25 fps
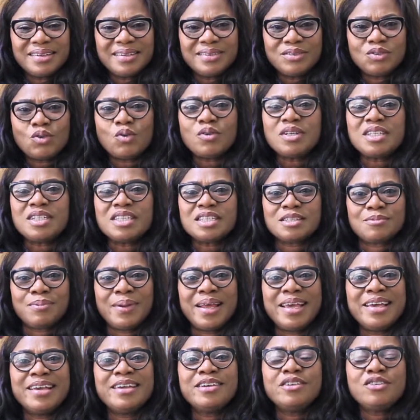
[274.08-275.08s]
don't
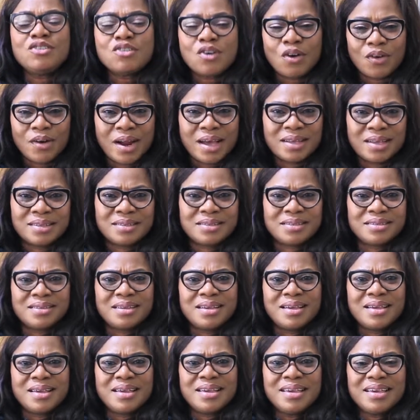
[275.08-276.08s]
display ignorance
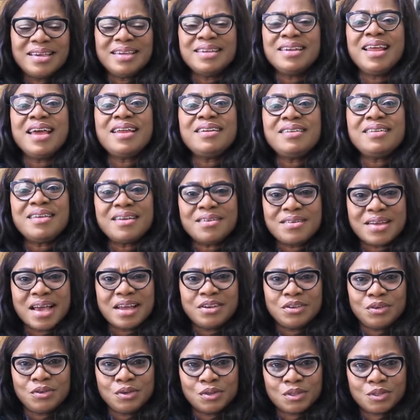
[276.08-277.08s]
in any area
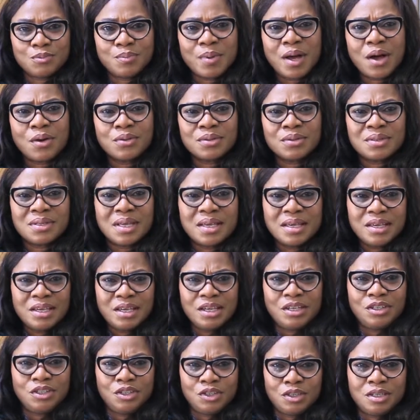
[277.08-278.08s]
that your spouse
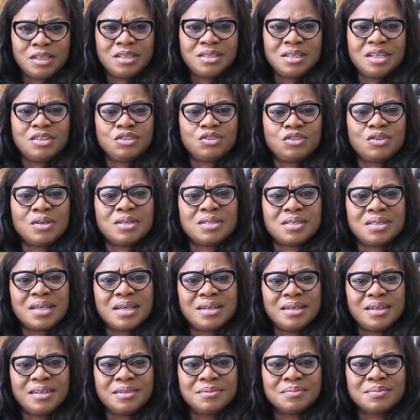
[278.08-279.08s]
is
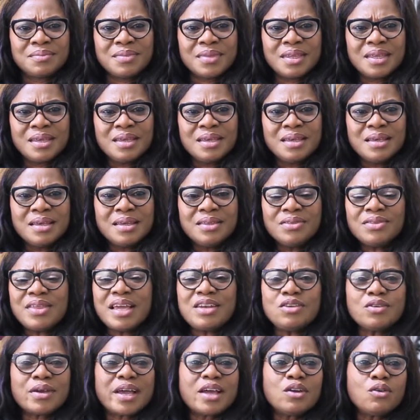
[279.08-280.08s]
interested in.
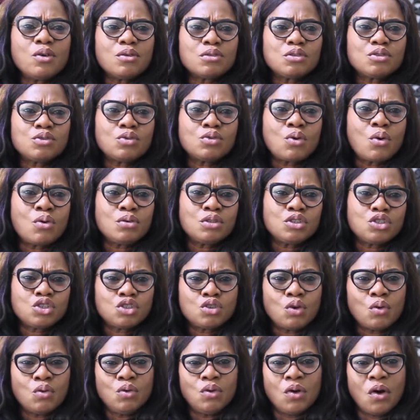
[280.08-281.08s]
Then you can also
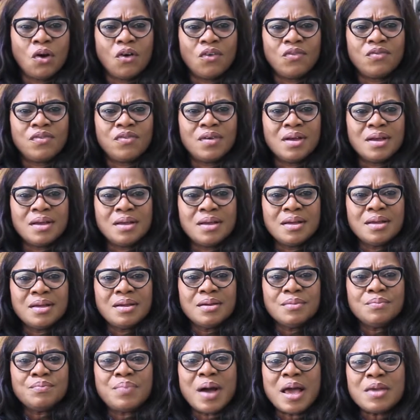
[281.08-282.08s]
show love
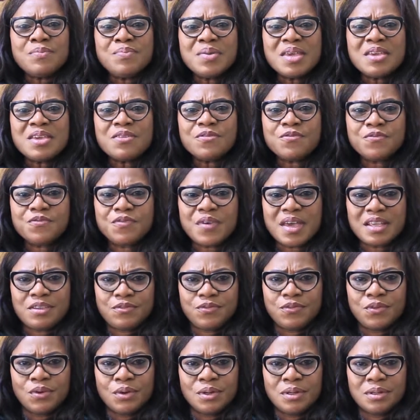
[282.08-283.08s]
by being
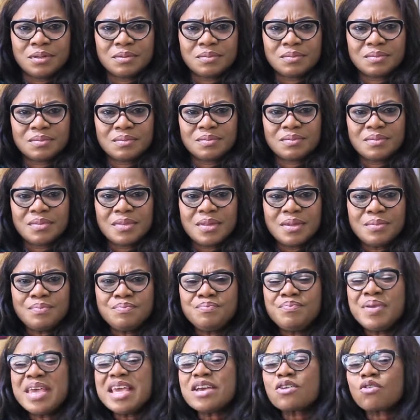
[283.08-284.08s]
faithful,
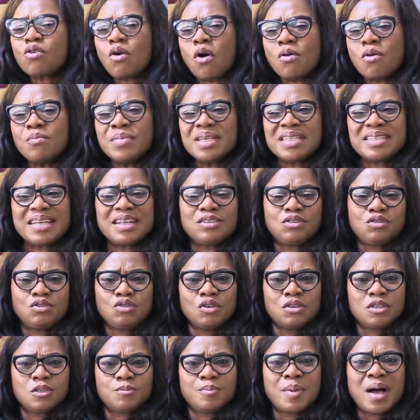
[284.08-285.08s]
being committed to
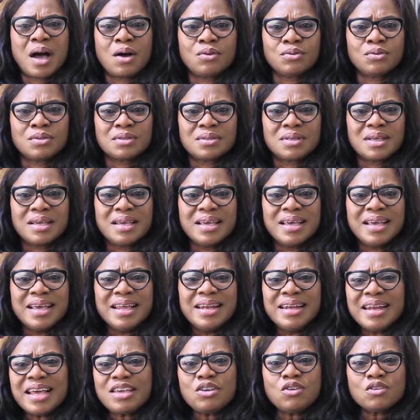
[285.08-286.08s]
your spouse.
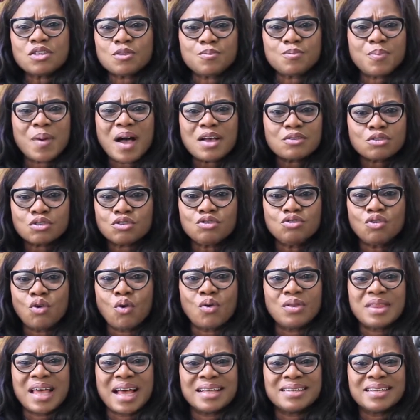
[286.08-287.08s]
Let your spouse
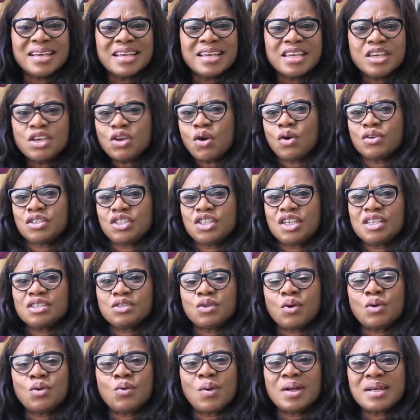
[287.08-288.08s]
know that he or she is
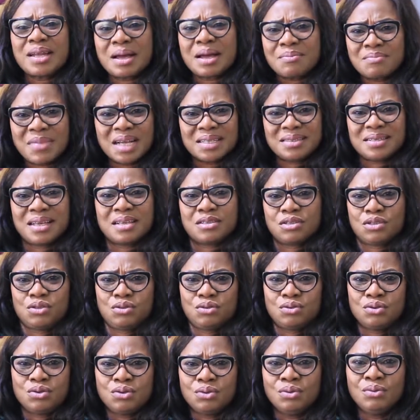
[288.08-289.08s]
the only one that matters
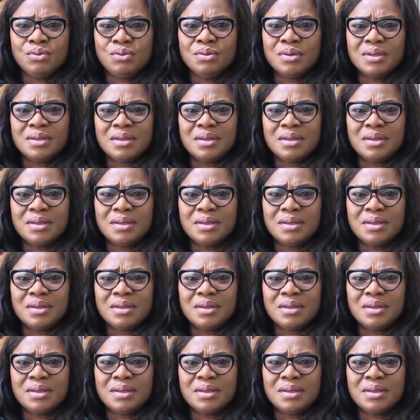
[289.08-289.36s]
to you.